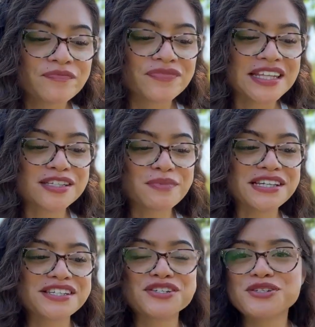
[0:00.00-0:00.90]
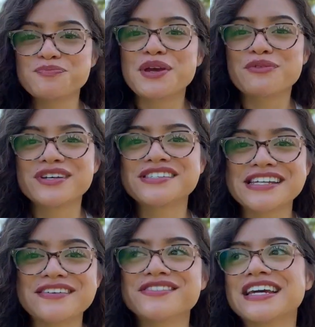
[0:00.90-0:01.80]
this message is being
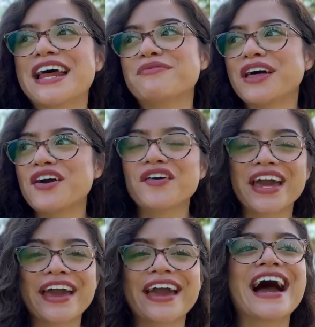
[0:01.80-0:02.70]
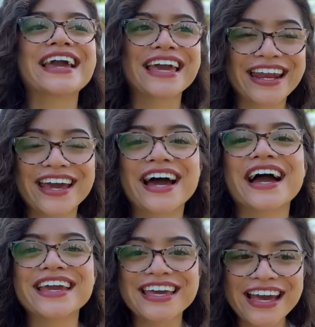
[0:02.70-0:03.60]
received. And I'm like, okay, I get it.
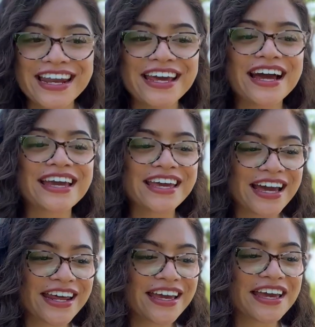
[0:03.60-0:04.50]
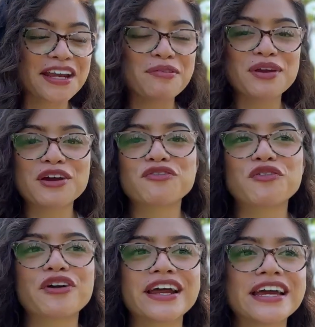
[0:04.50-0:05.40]
I get it. I get it. And I'm here
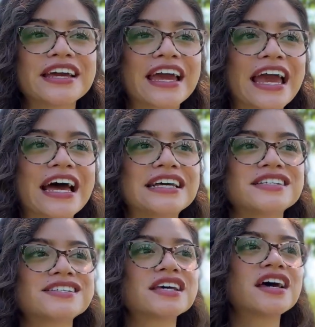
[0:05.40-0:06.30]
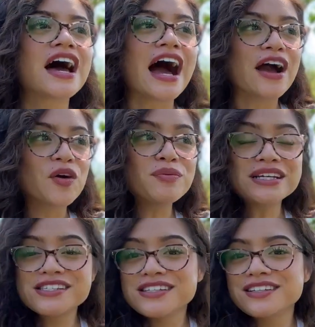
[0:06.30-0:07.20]
for it. And I hope
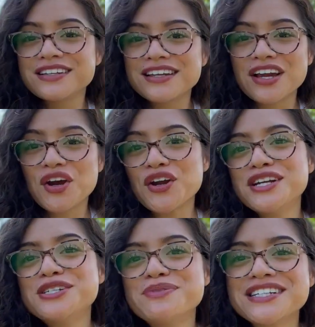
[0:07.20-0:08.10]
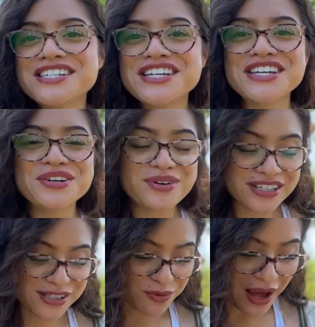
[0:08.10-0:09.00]
that's an encouragement to you
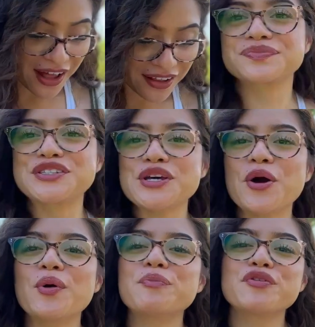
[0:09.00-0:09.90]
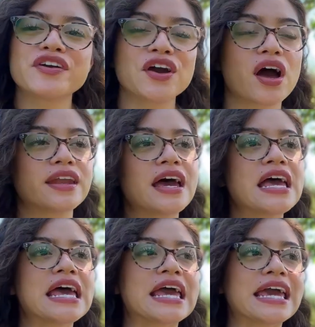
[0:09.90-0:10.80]
as well. So moving on.
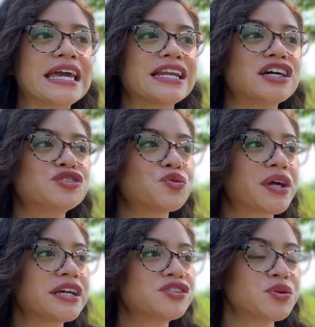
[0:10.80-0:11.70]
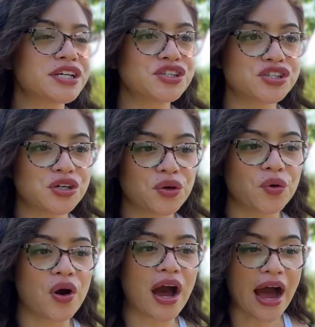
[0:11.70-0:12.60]
In
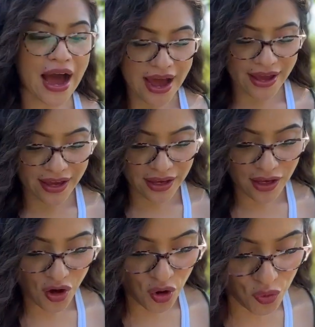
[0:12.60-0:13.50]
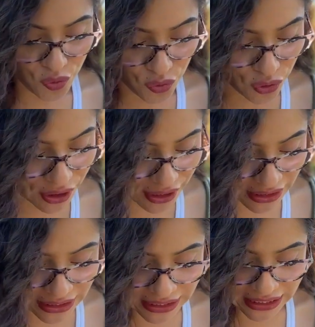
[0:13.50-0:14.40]
2022, I
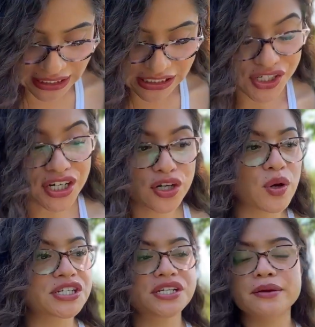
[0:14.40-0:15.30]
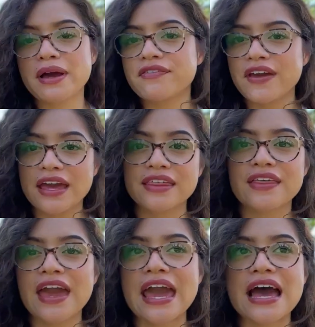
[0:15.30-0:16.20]
really started questioning my faith,
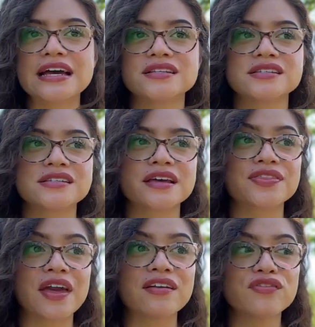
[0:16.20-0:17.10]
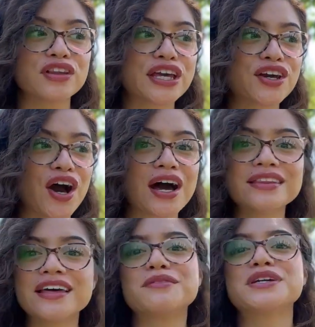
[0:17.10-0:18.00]
and thankfully
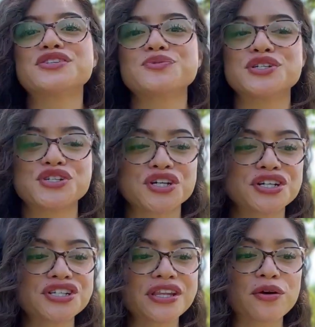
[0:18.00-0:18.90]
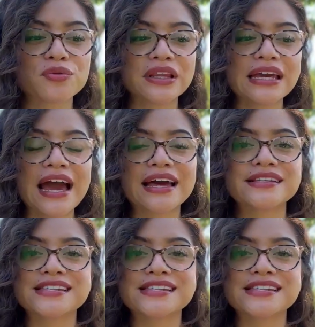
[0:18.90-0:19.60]
God led me to a church that really has